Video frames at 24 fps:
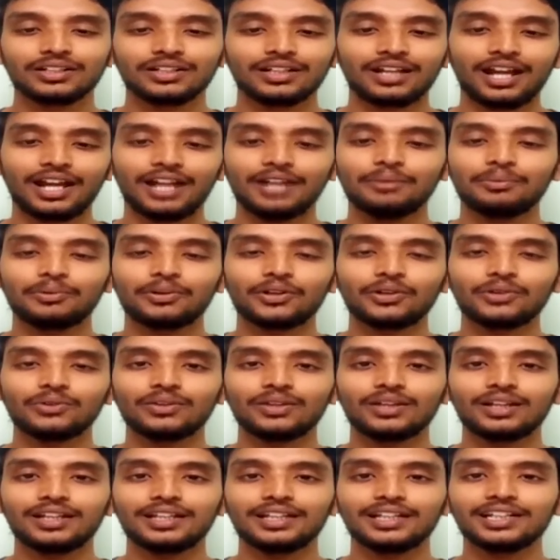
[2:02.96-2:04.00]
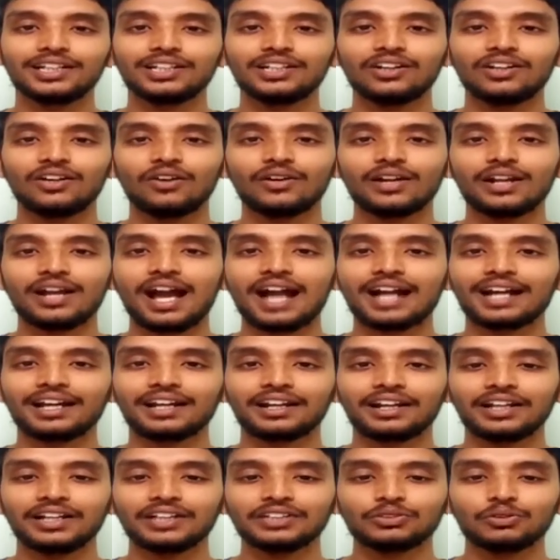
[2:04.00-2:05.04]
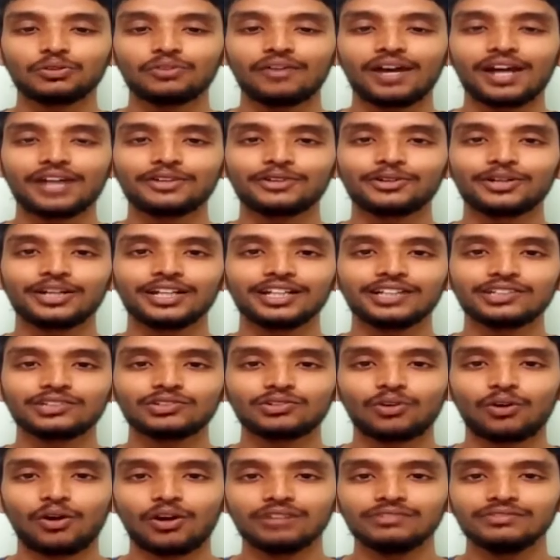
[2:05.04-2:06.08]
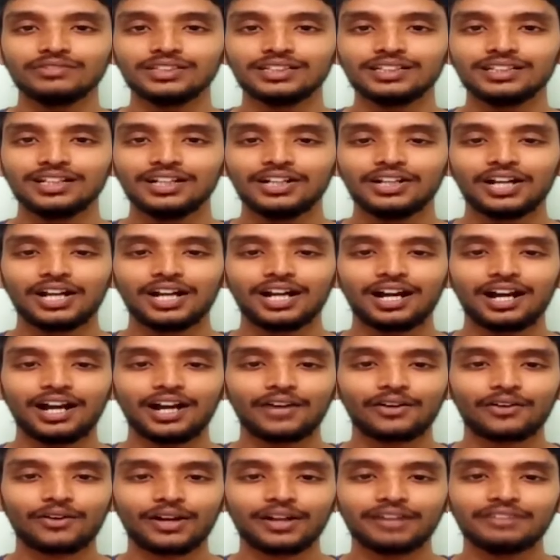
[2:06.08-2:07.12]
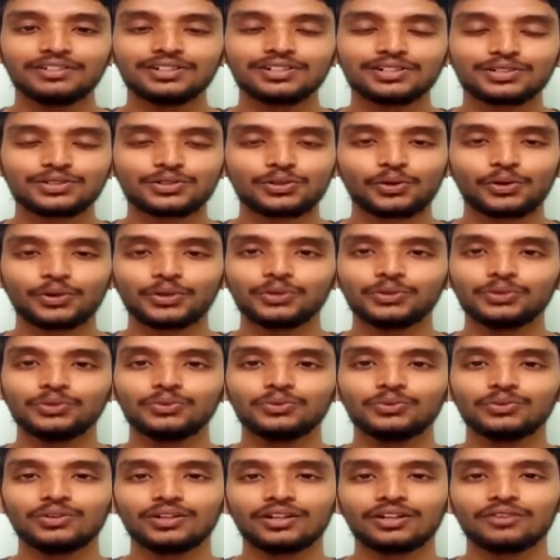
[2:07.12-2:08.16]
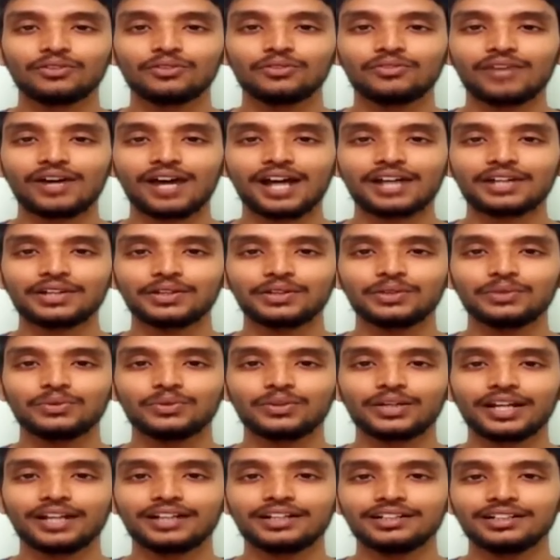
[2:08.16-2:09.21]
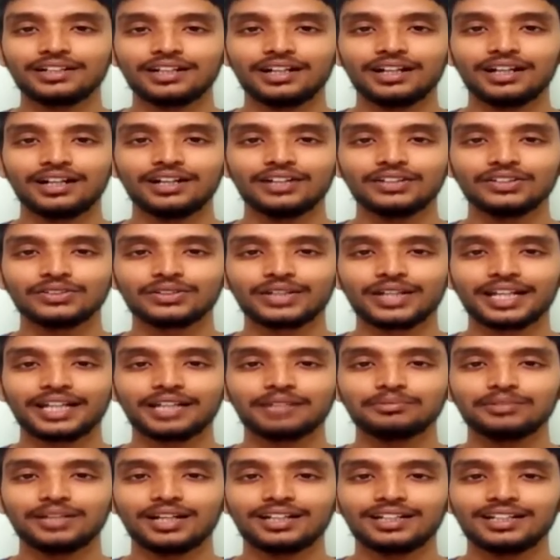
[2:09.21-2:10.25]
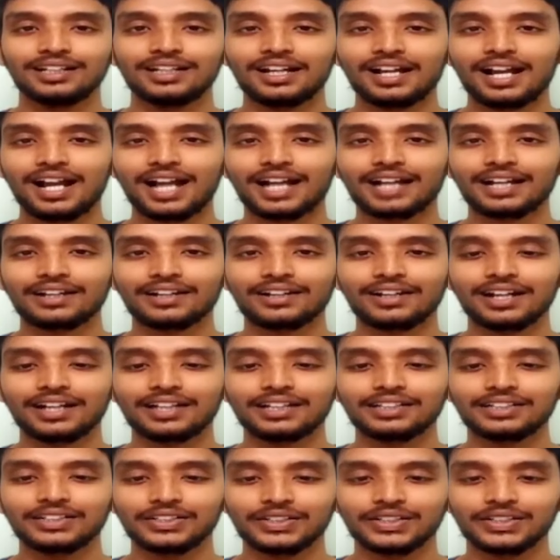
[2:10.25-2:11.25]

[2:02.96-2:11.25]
I'll put you the link on hackerrank, so where you can solve it, or I will show you, where you can take up that hackerrank